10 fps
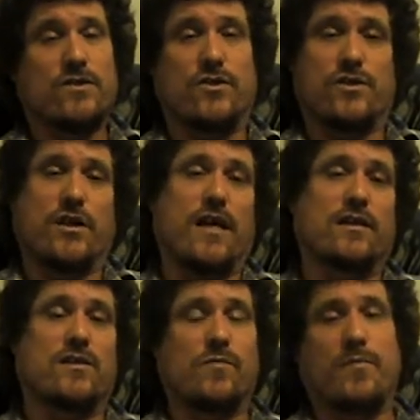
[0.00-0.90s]
So you
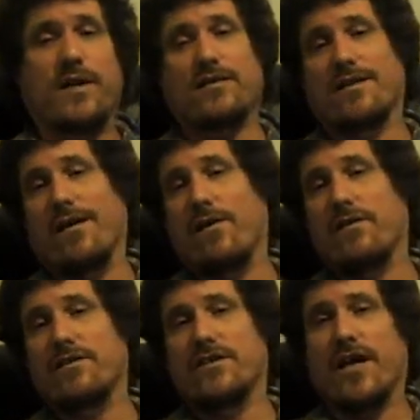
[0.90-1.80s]
take this big
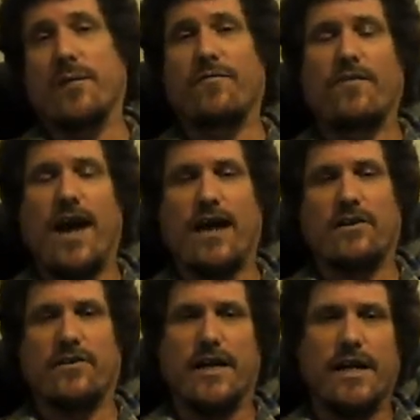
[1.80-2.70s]
cigar-shaped
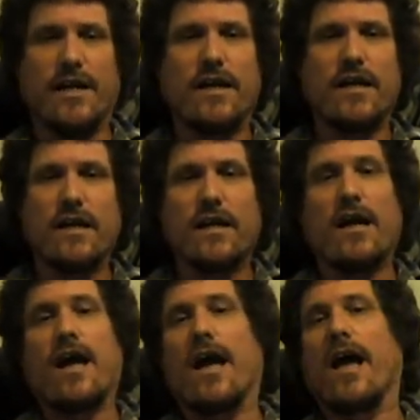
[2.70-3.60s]
factory
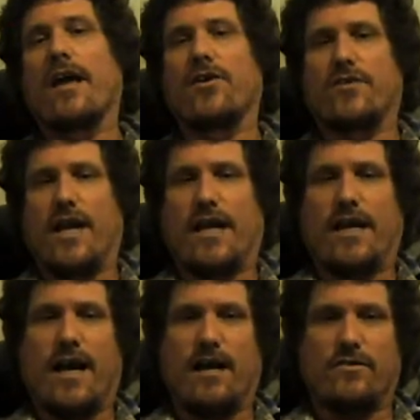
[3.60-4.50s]
and you
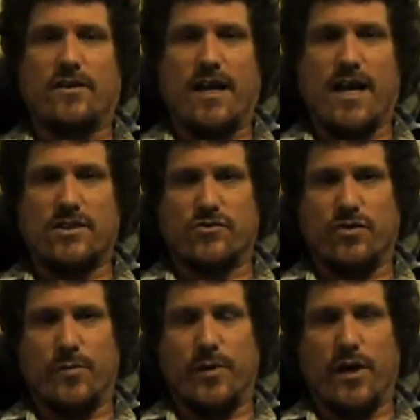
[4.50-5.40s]
take it out to the
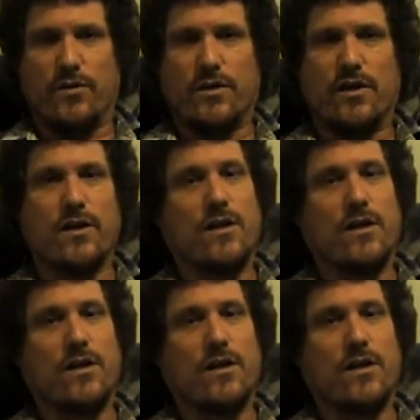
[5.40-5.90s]
asteroid belt.